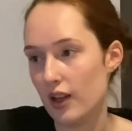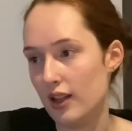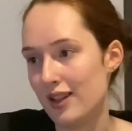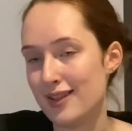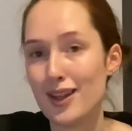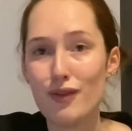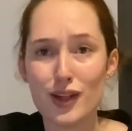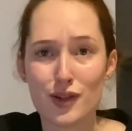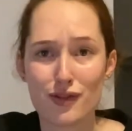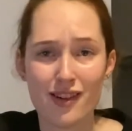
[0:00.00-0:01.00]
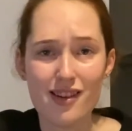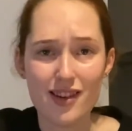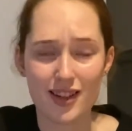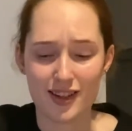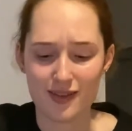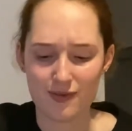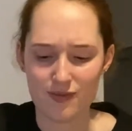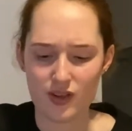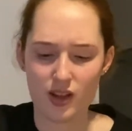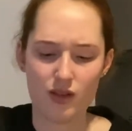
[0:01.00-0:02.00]
Let's give it a try.
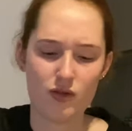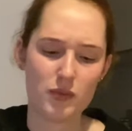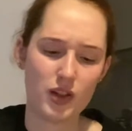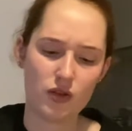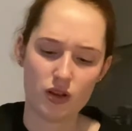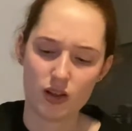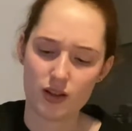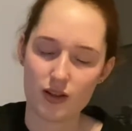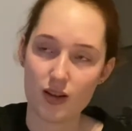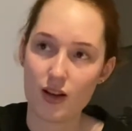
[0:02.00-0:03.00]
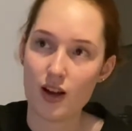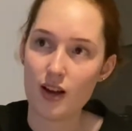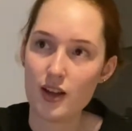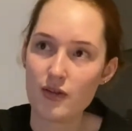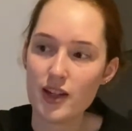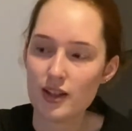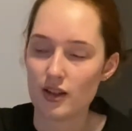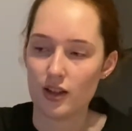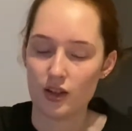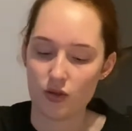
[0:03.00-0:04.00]
Oh my goodness. I
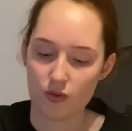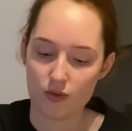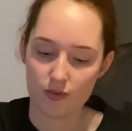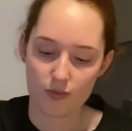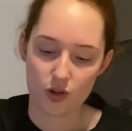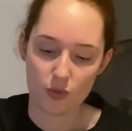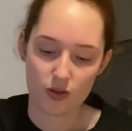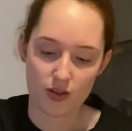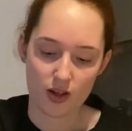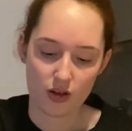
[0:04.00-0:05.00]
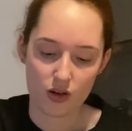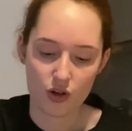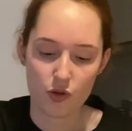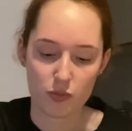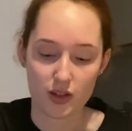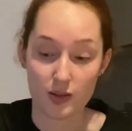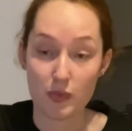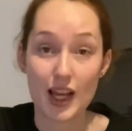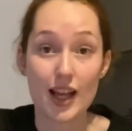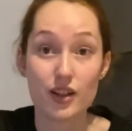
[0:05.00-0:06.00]
recently, oh, just want to say I can't open this. My
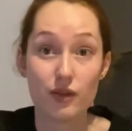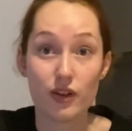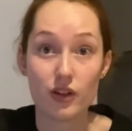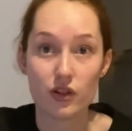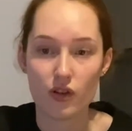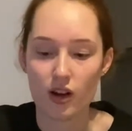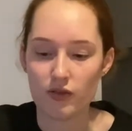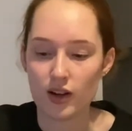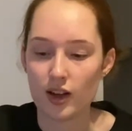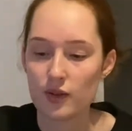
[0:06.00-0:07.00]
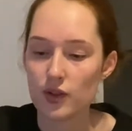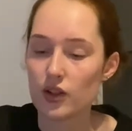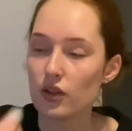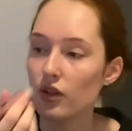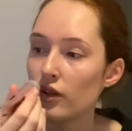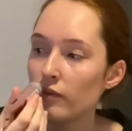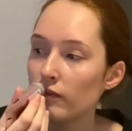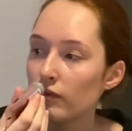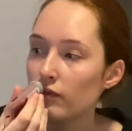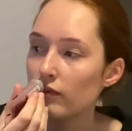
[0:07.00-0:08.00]
hands are very dry right now, so that's good.
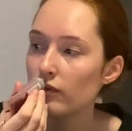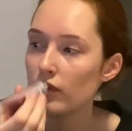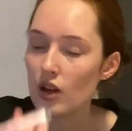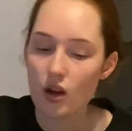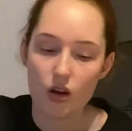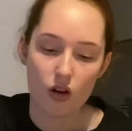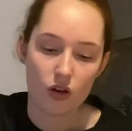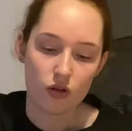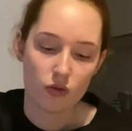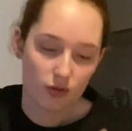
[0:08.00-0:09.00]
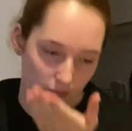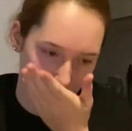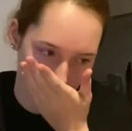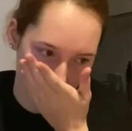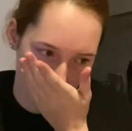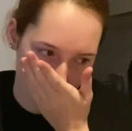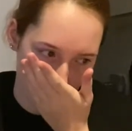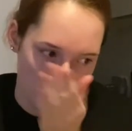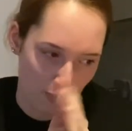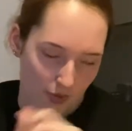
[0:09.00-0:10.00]
Oh,
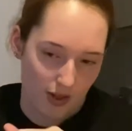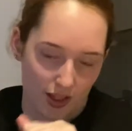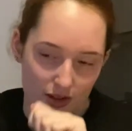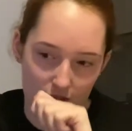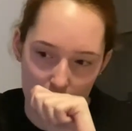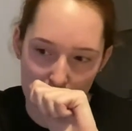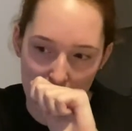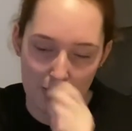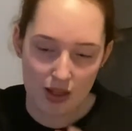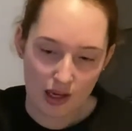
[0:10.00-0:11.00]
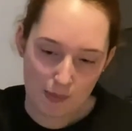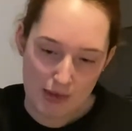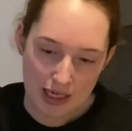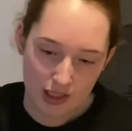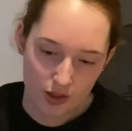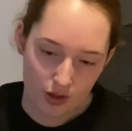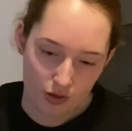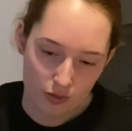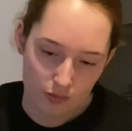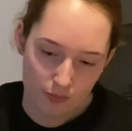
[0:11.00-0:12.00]
but they still smell a bit like mango